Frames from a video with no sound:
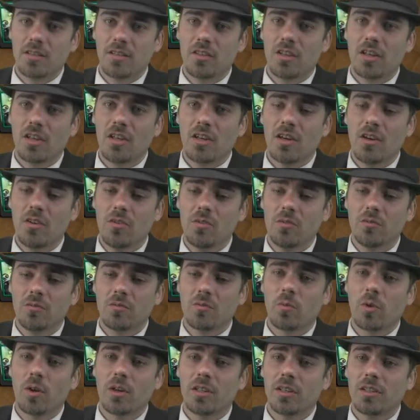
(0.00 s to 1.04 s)
you know,
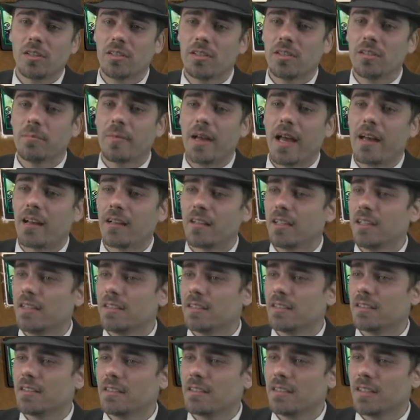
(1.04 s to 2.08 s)
we're battling,
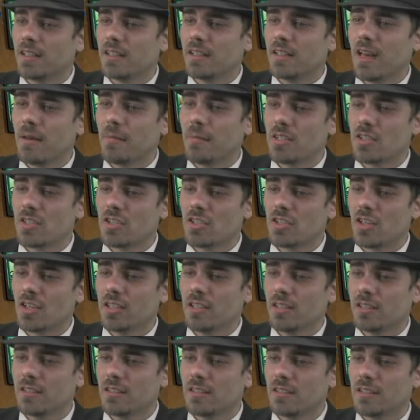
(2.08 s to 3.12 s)
and that much is
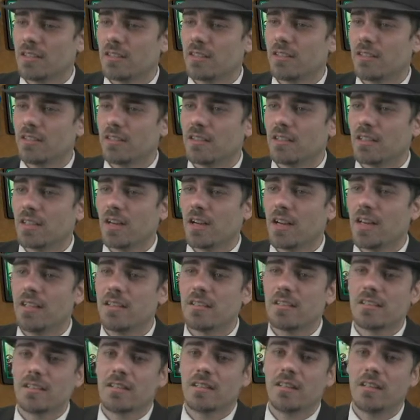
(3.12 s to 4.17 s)
good. All right.
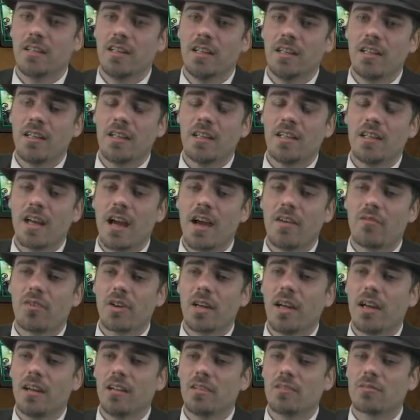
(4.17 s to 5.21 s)

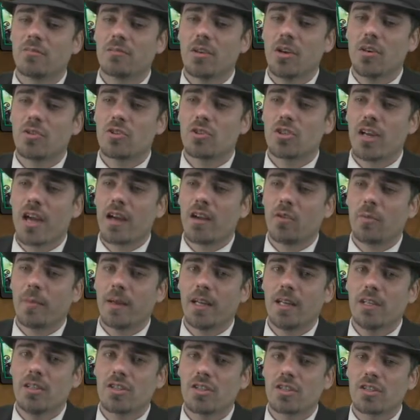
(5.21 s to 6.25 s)
Davriel, Rogue Shadow
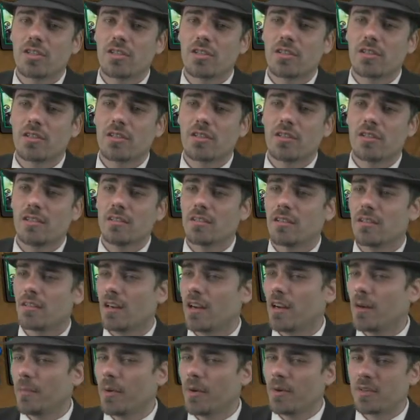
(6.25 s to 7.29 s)
Mage.
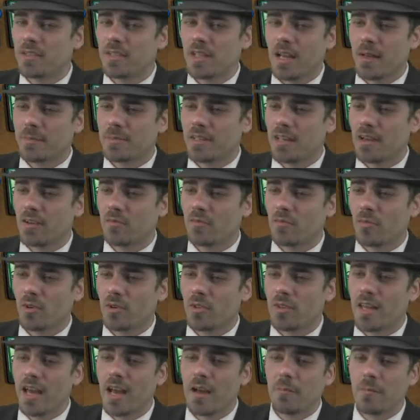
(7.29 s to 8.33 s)
Our opponent taps out
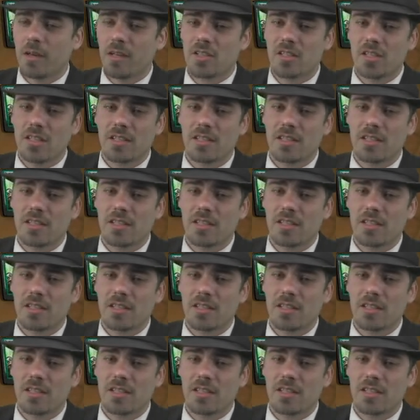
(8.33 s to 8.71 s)
for. That much